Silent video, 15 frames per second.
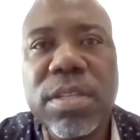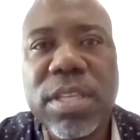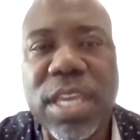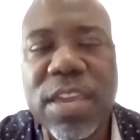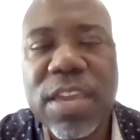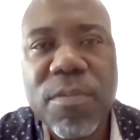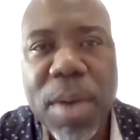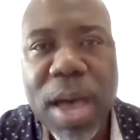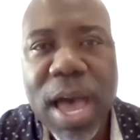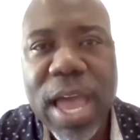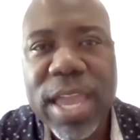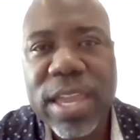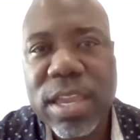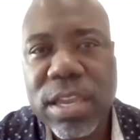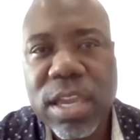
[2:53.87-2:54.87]
give
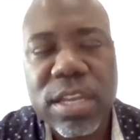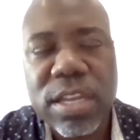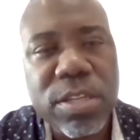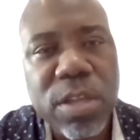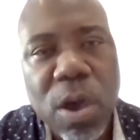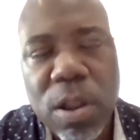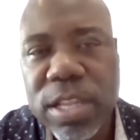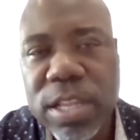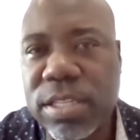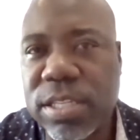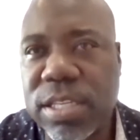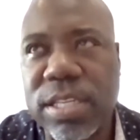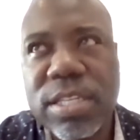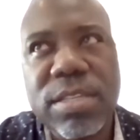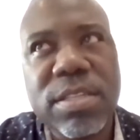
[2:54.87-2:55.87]
my
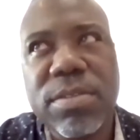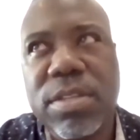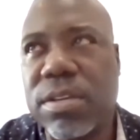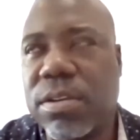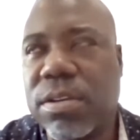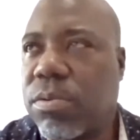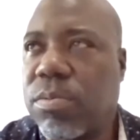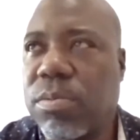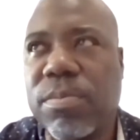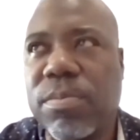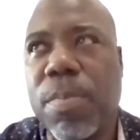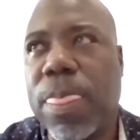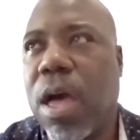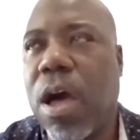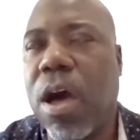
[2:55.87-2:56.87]
condolences,
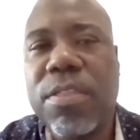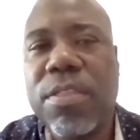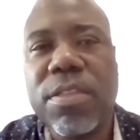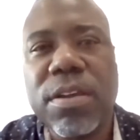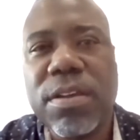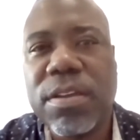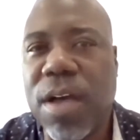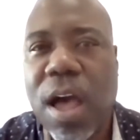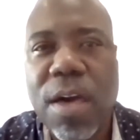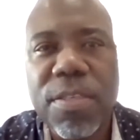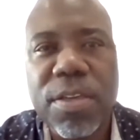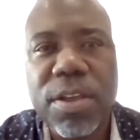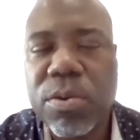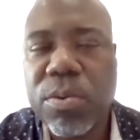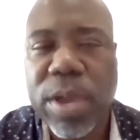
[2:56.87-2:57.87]
all
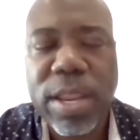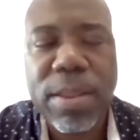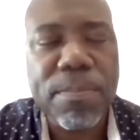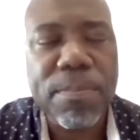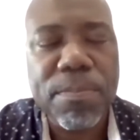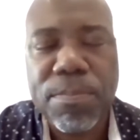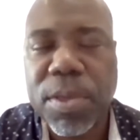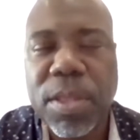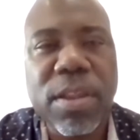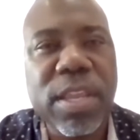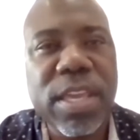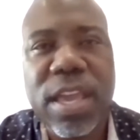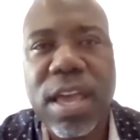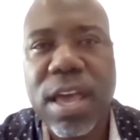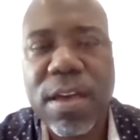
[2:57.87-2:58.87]
the
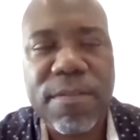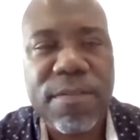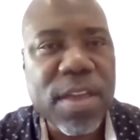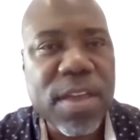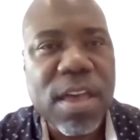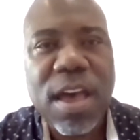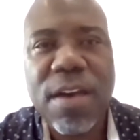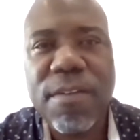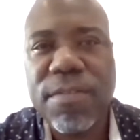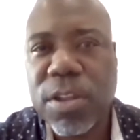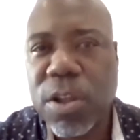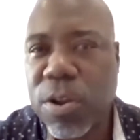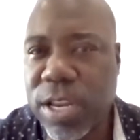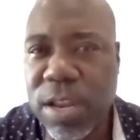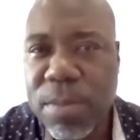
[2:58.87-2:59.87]
credibility of
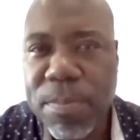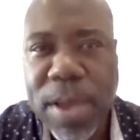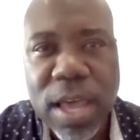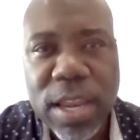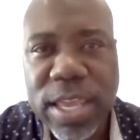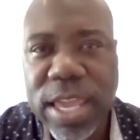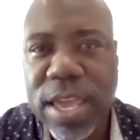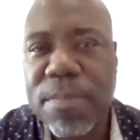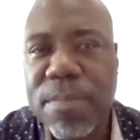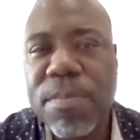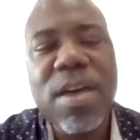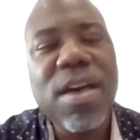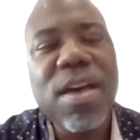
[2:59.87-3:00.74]
learning about hemp.